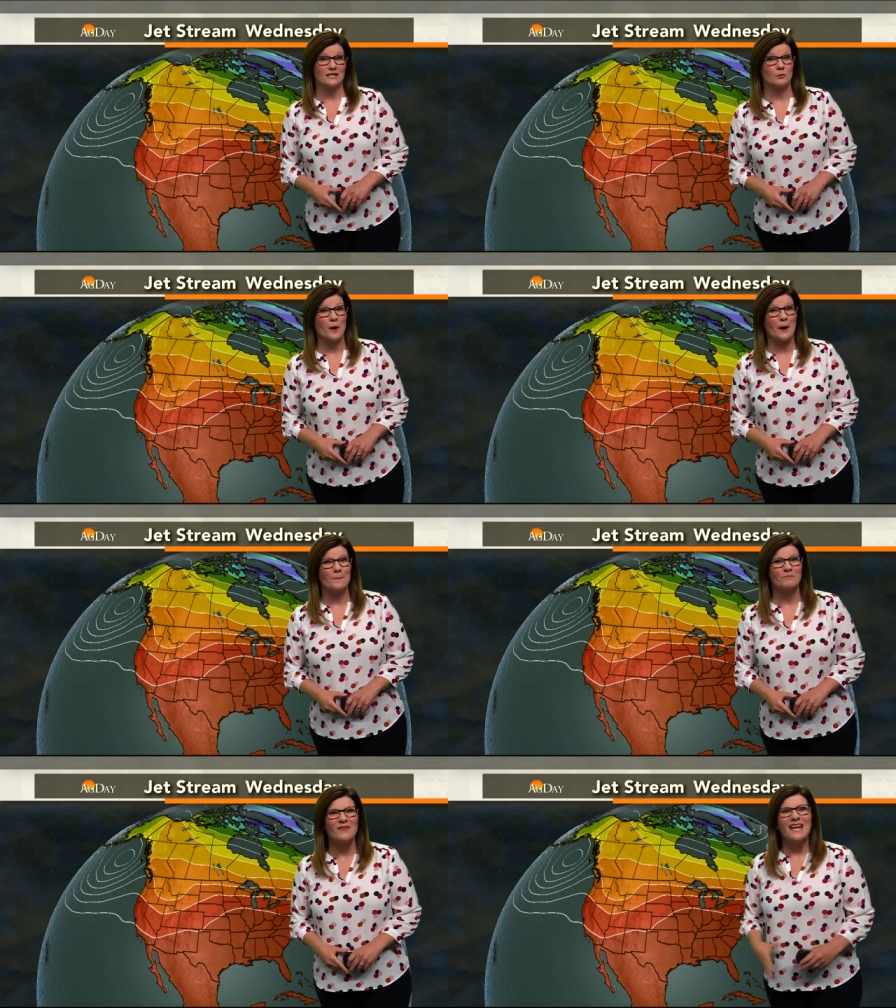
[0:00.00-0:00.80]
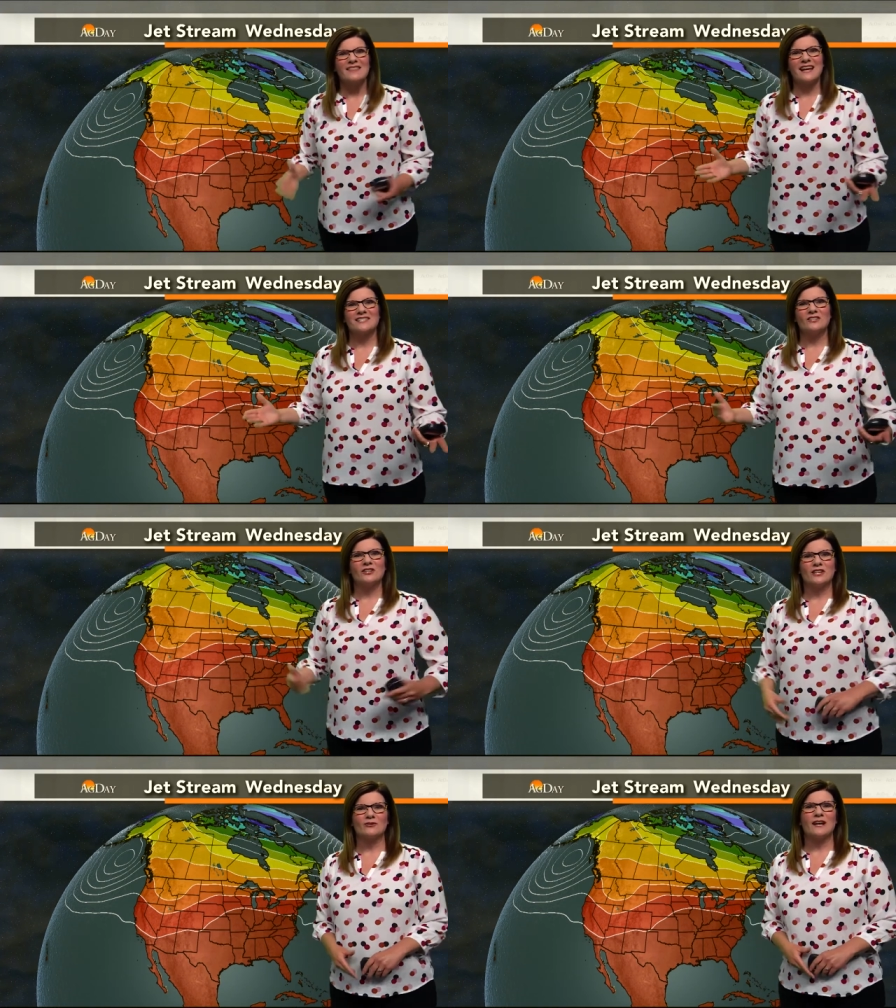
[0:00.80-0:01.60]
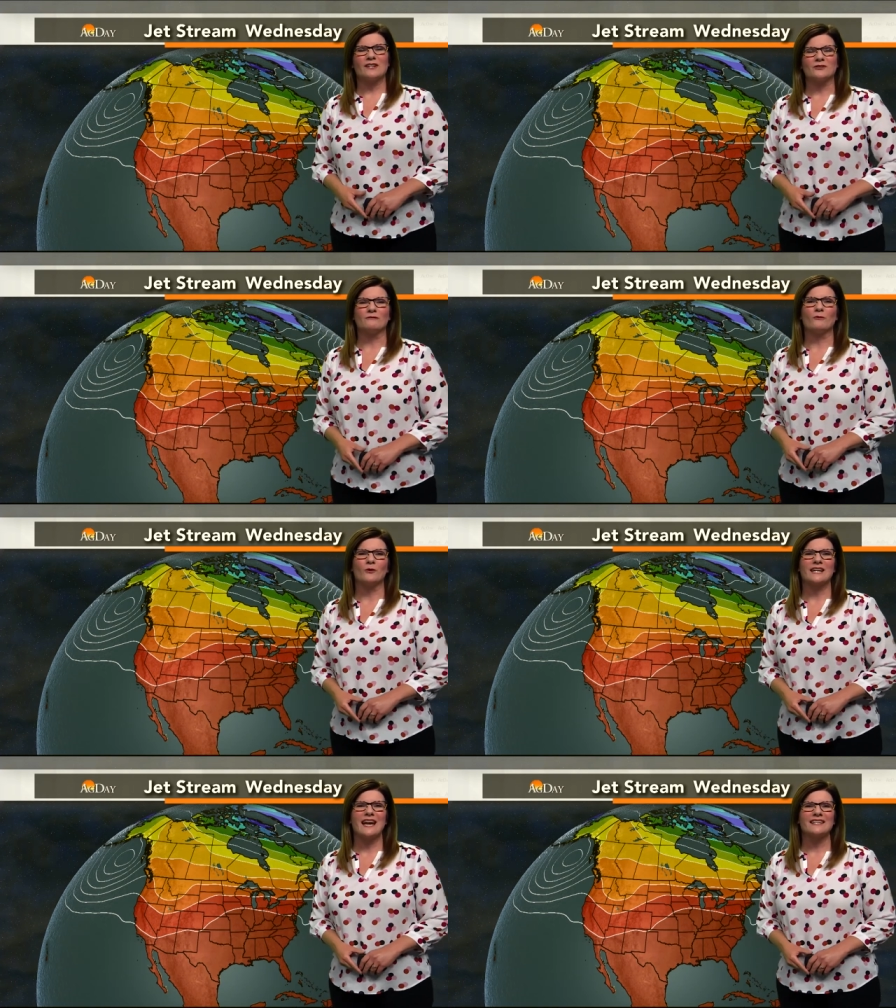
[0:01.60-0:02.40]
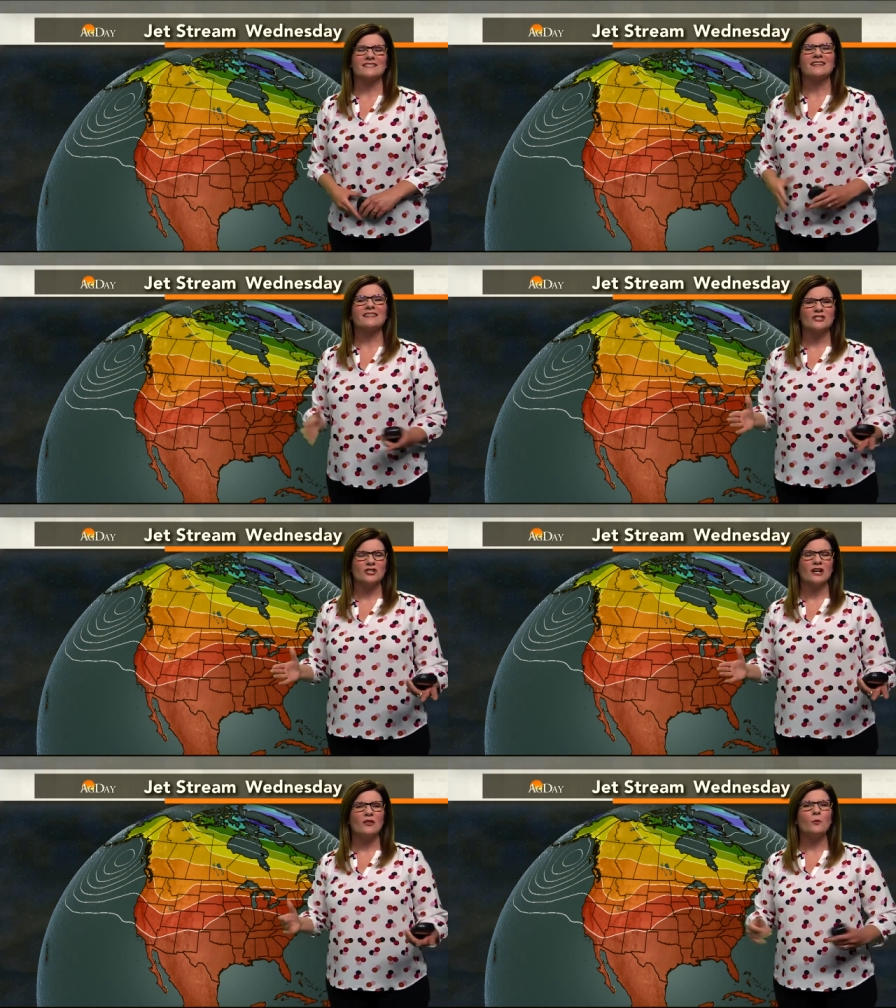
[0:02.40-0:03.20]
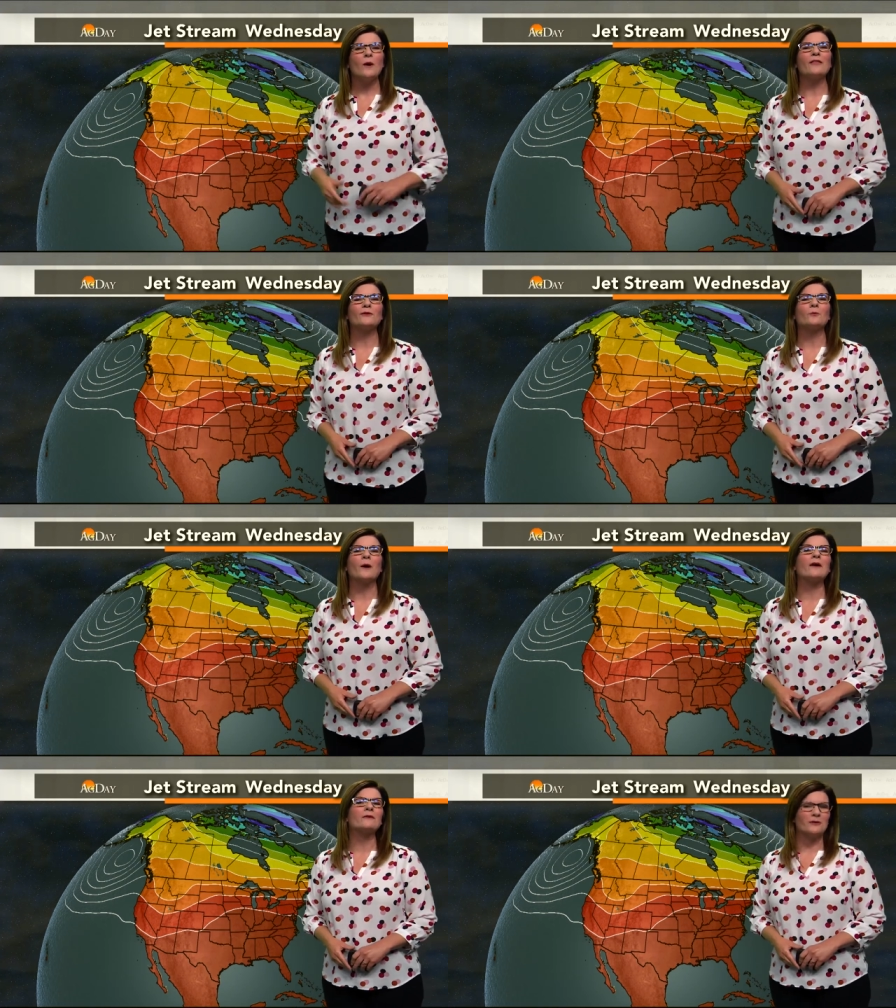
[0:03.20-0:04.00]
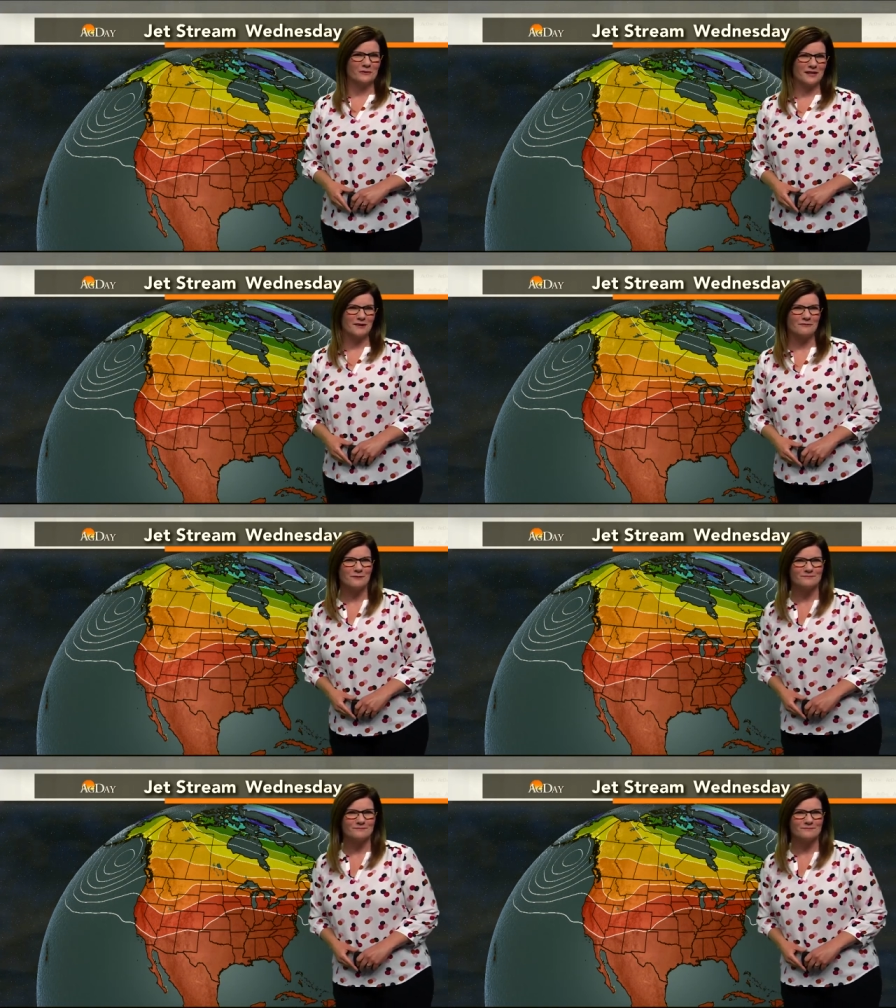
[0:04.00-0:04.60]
as well. That's a look at your national forecast. Now let's check on the weather where you live.